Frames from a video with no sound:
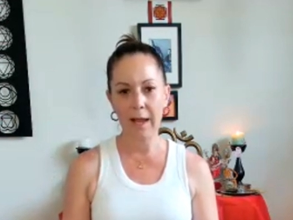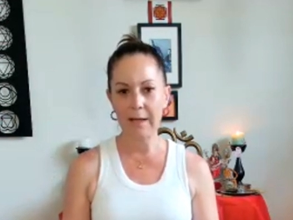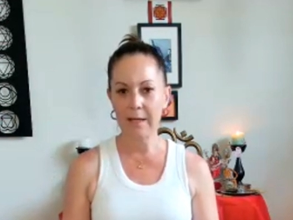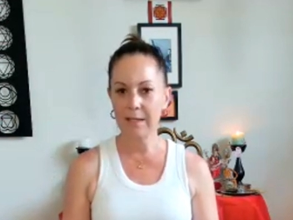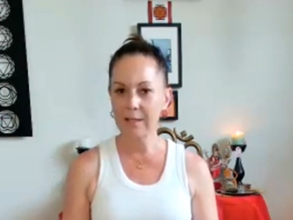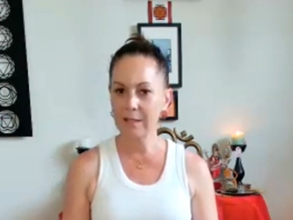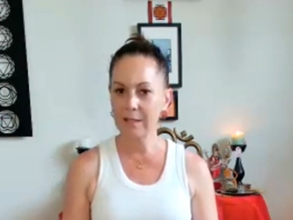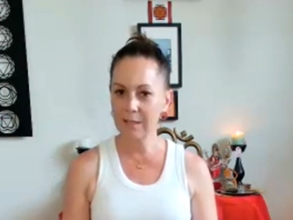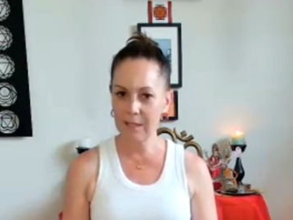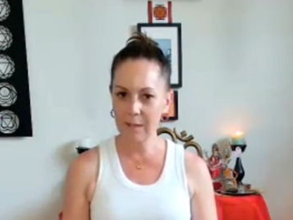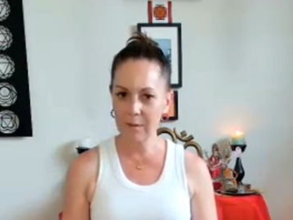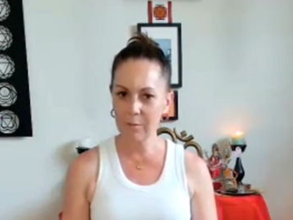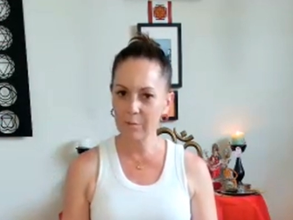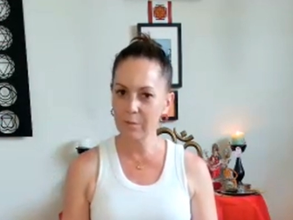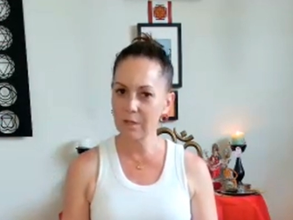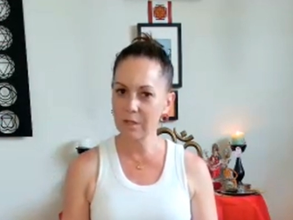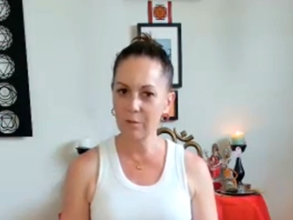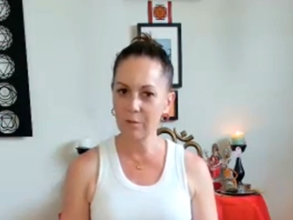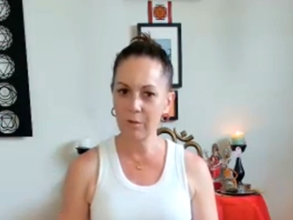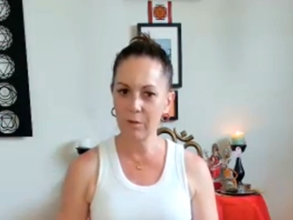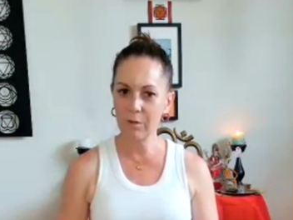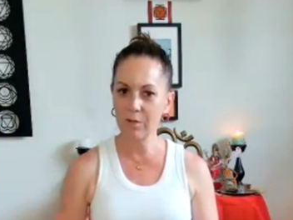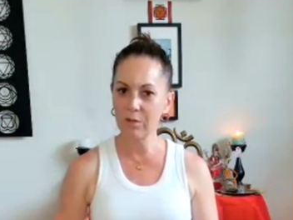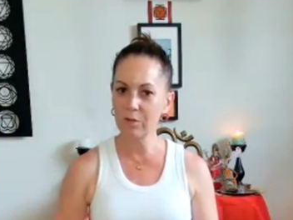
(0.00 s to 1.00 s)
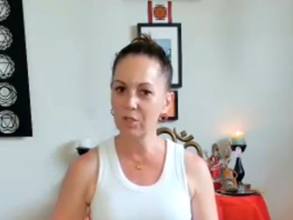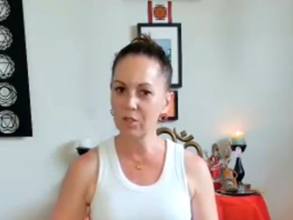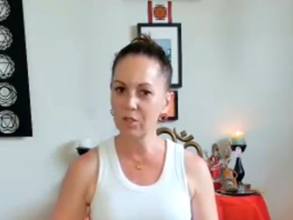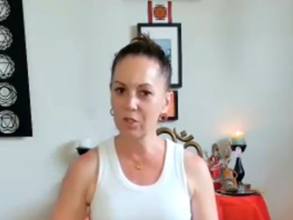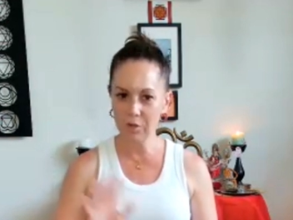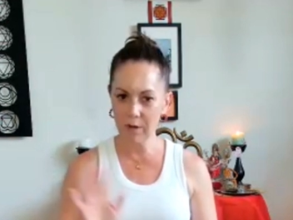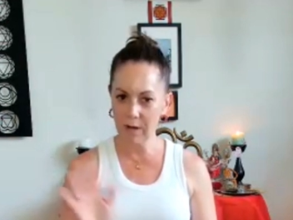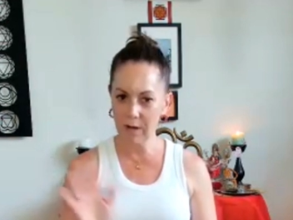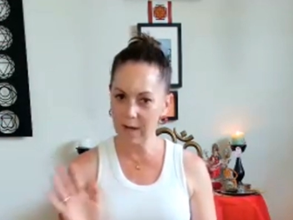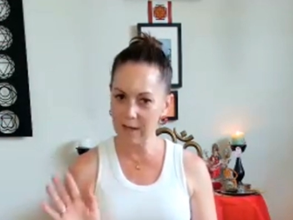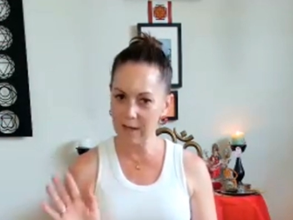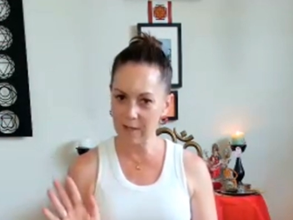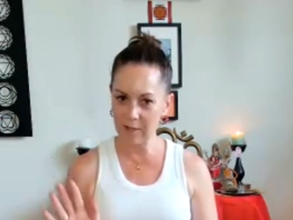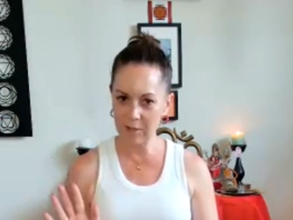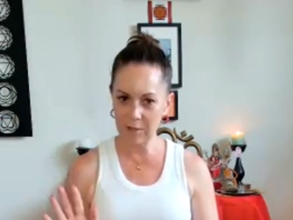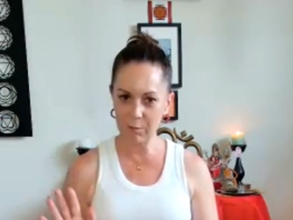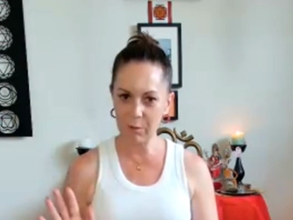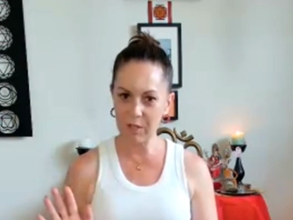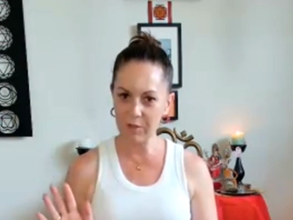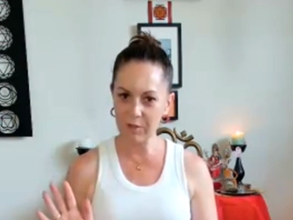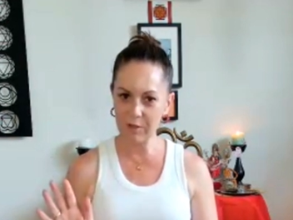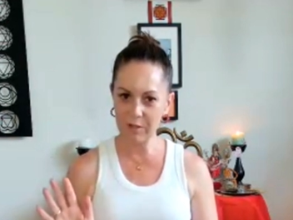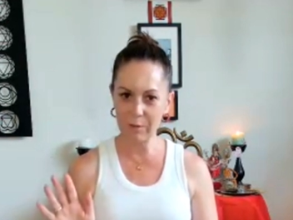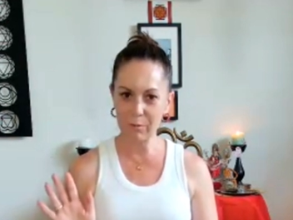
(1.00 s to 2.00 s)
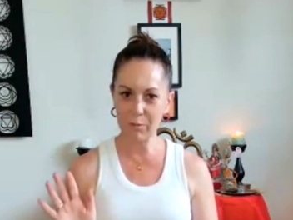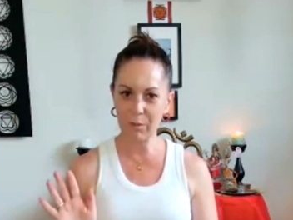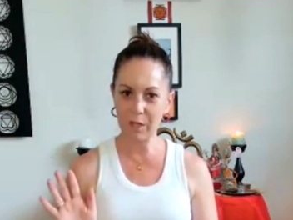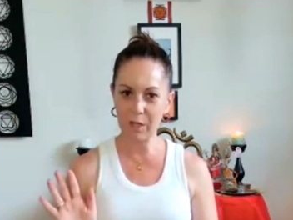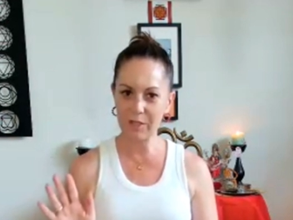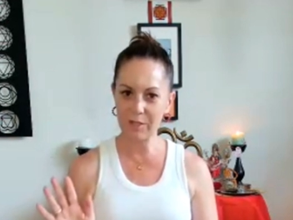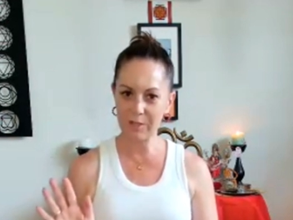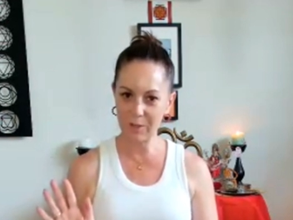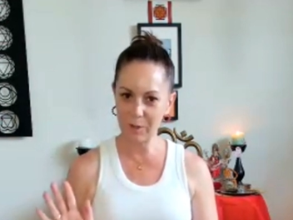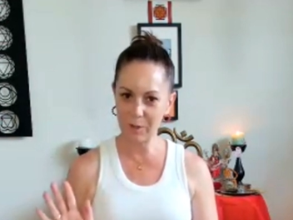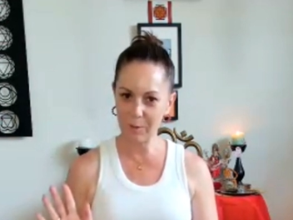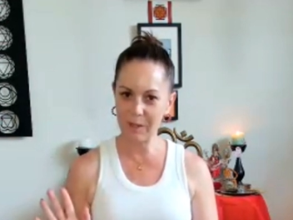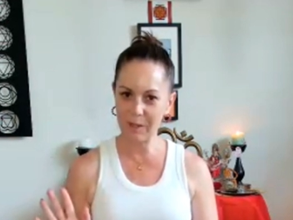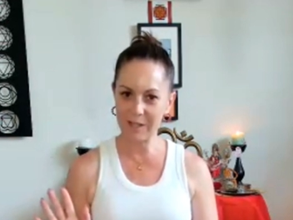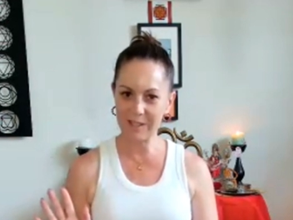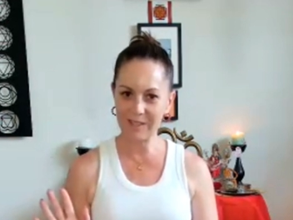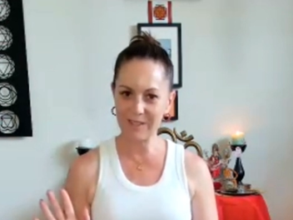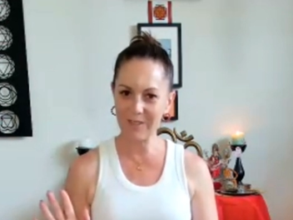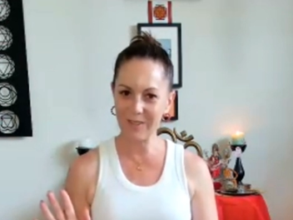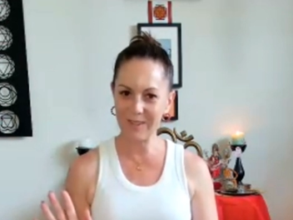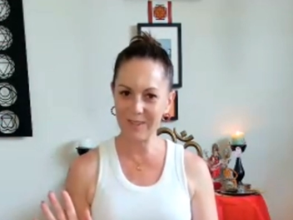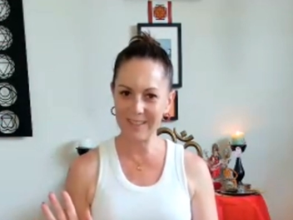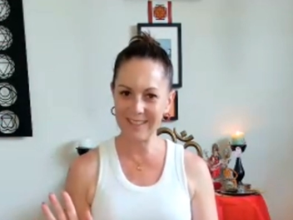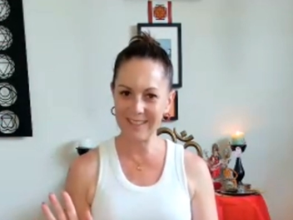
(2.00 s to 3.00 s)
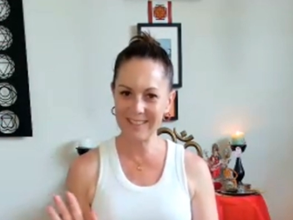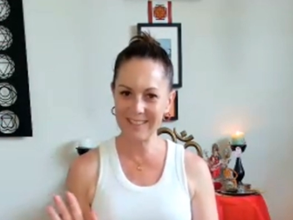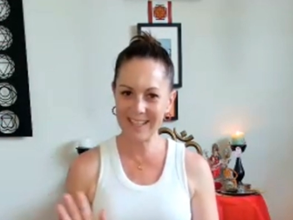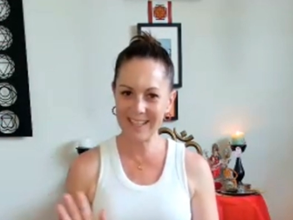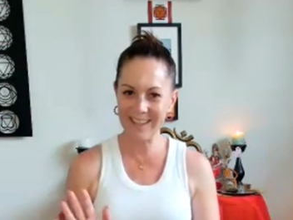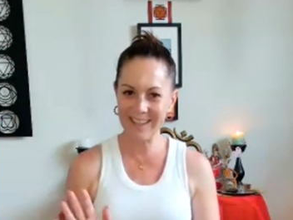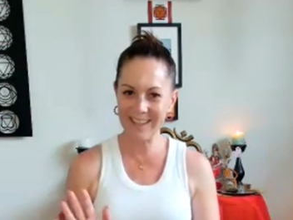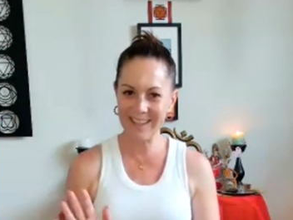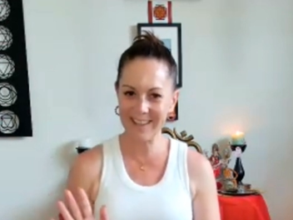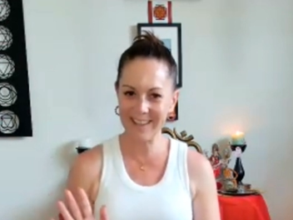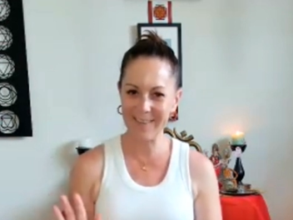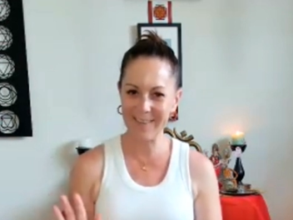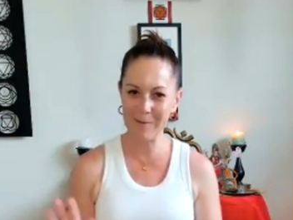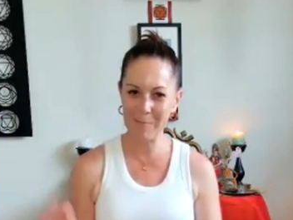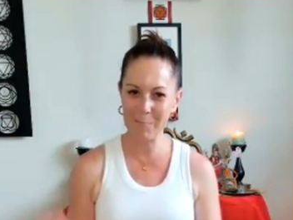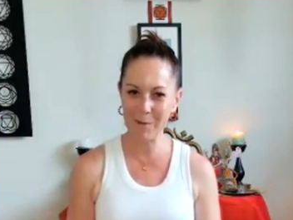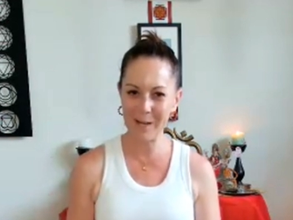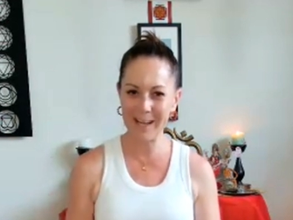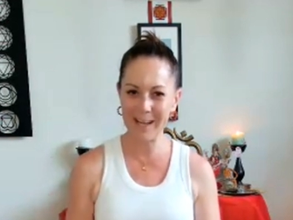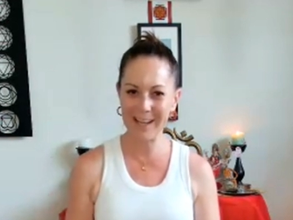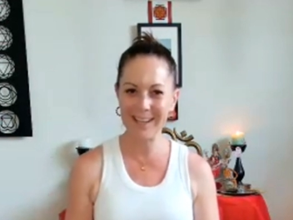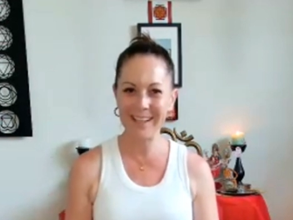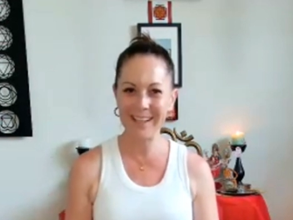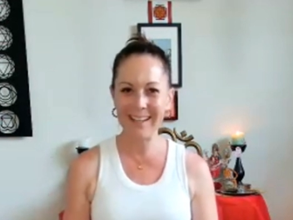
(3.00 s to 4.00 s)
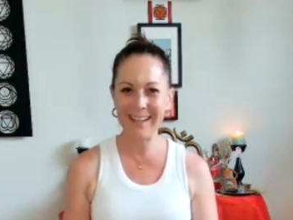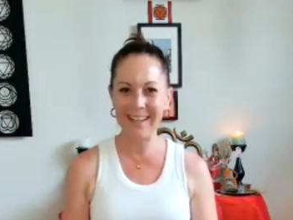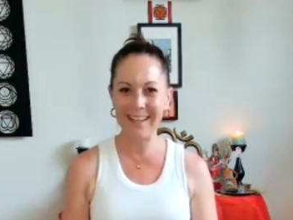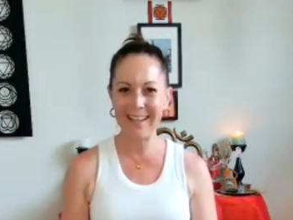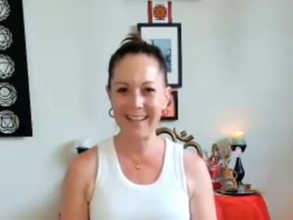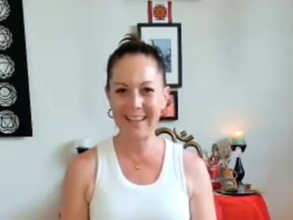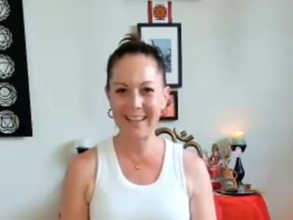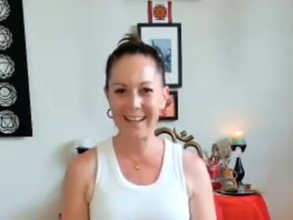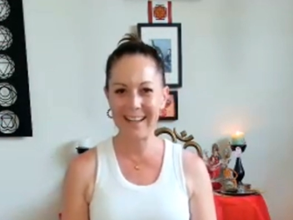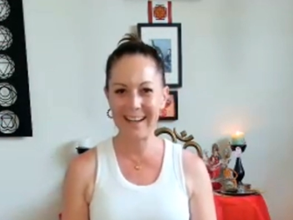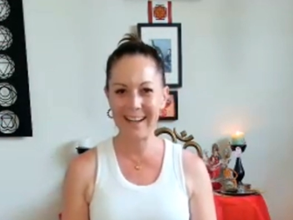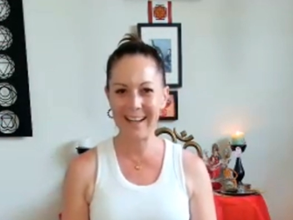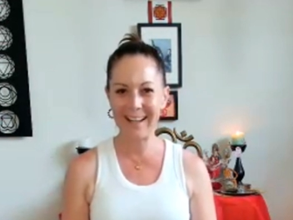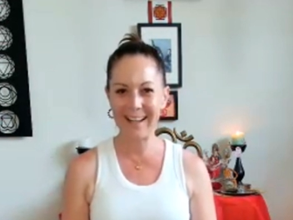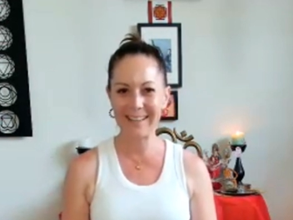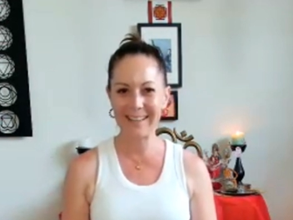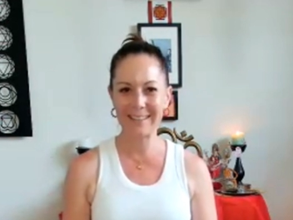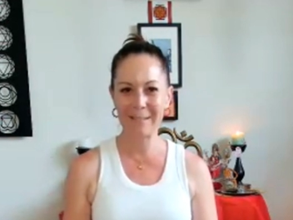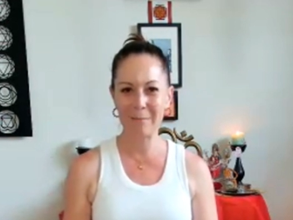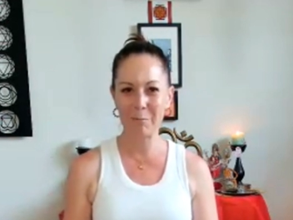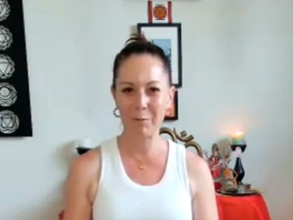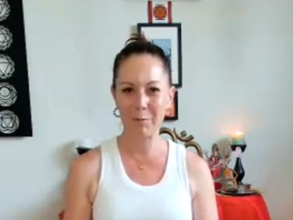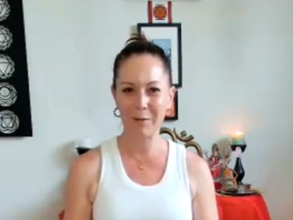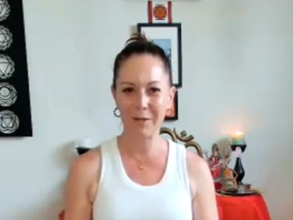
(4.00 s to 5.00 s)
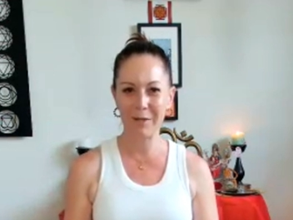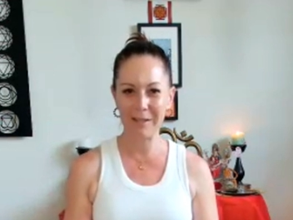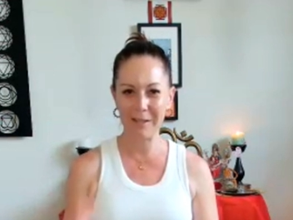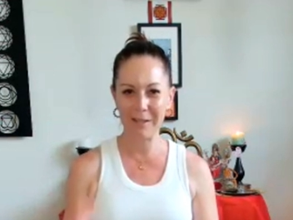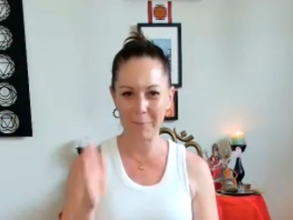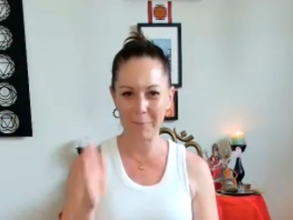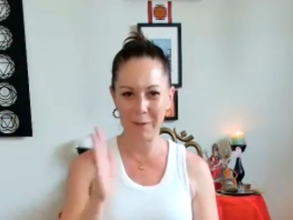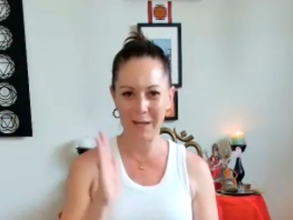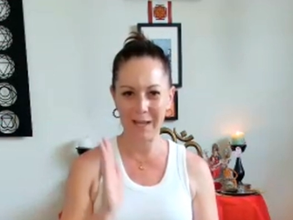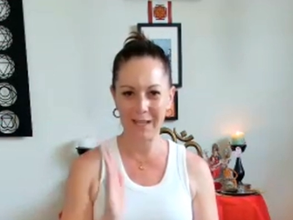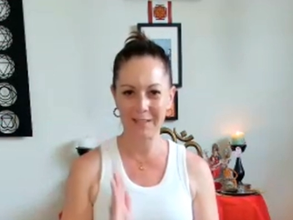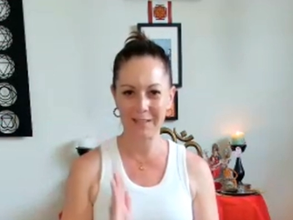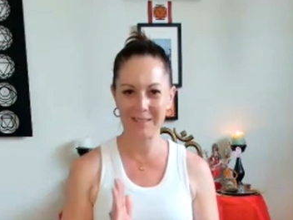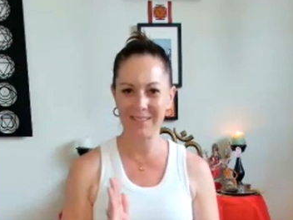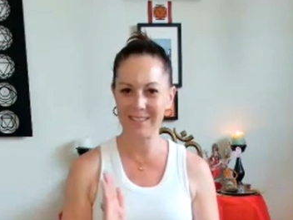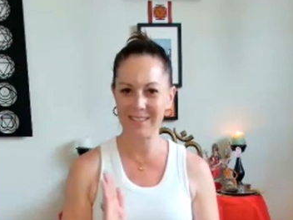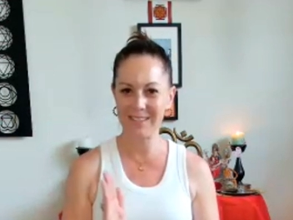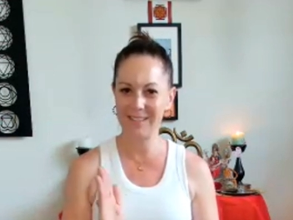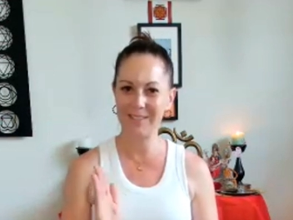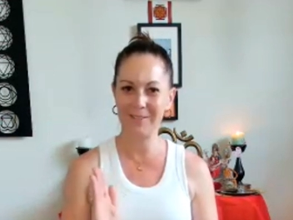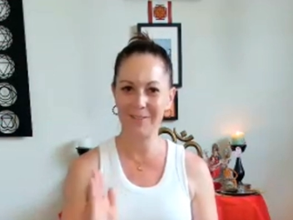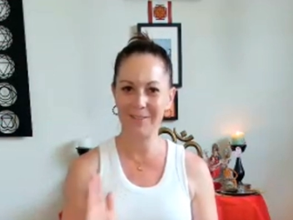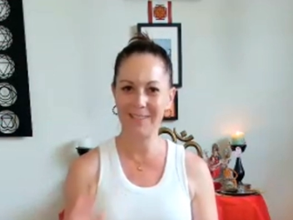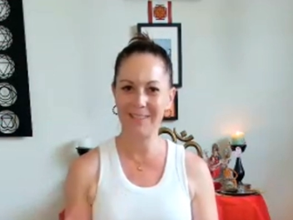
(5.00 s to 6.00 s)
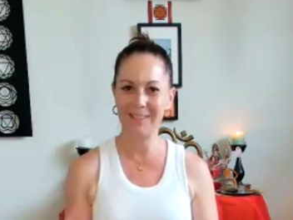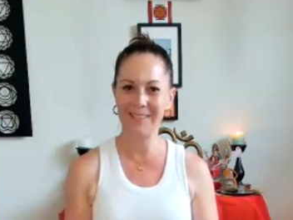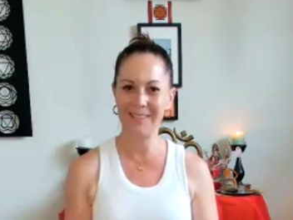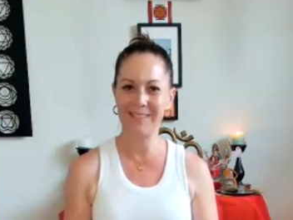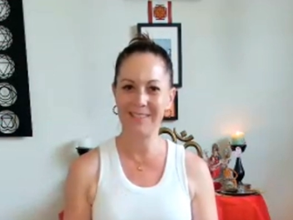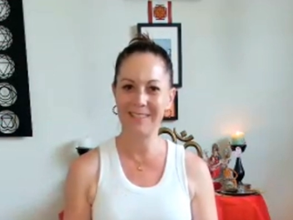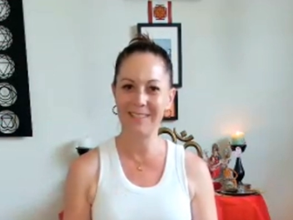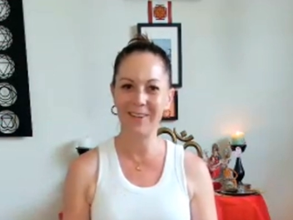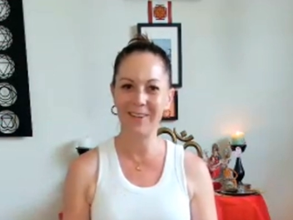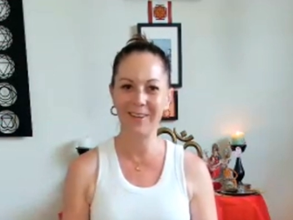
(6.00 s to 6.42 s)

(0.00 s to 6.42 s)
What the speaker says: And it seems strange because it makes so much noise, but it can actually bring you back to stillness.